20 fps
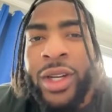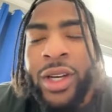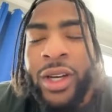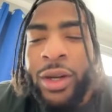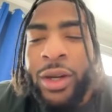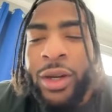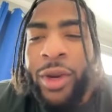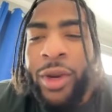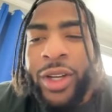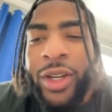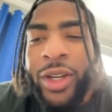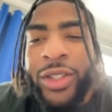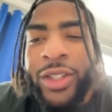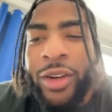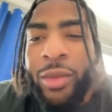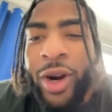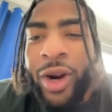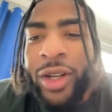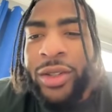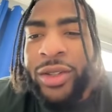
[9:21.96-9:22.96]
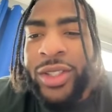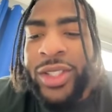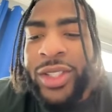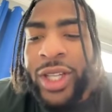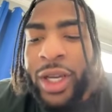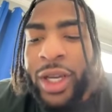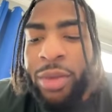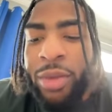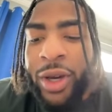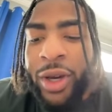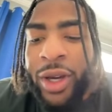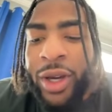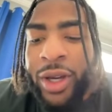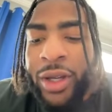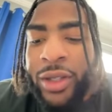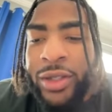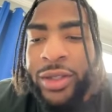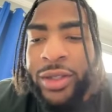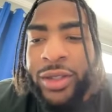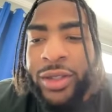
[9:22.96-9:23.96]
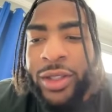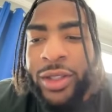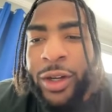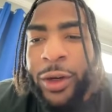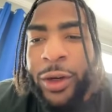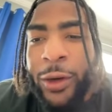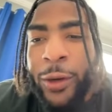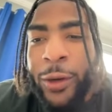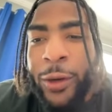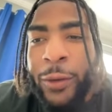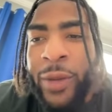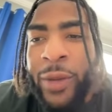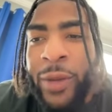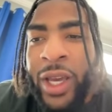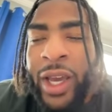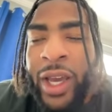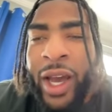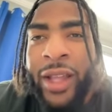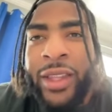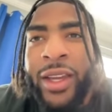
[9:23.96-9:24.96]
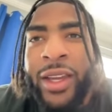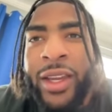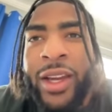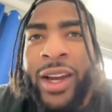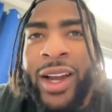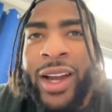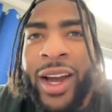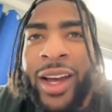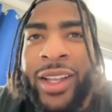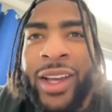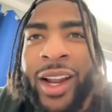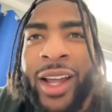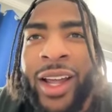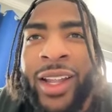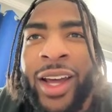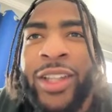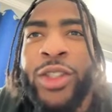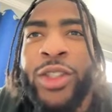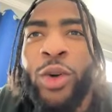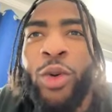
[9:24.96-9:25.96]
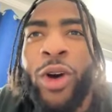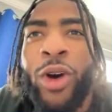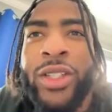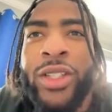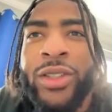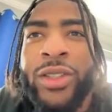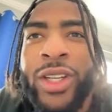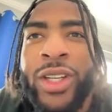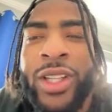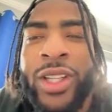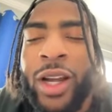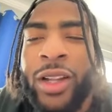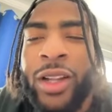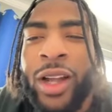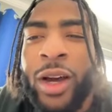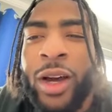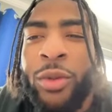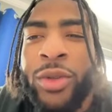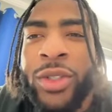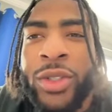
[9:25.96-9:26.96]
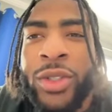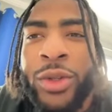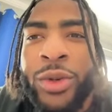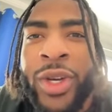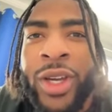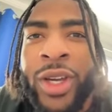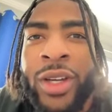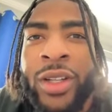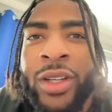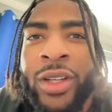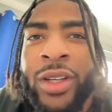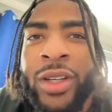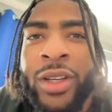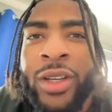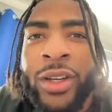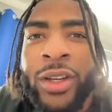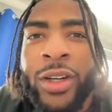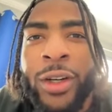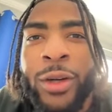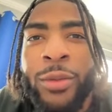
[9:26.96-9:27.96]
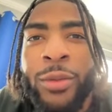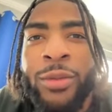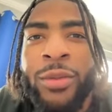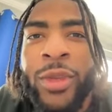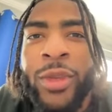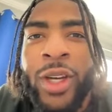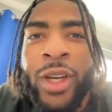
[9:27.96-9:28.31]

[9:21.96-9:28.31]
making sure everybody's on the same page um i think a guy that i like to watch that did that a lot was luke kuechly um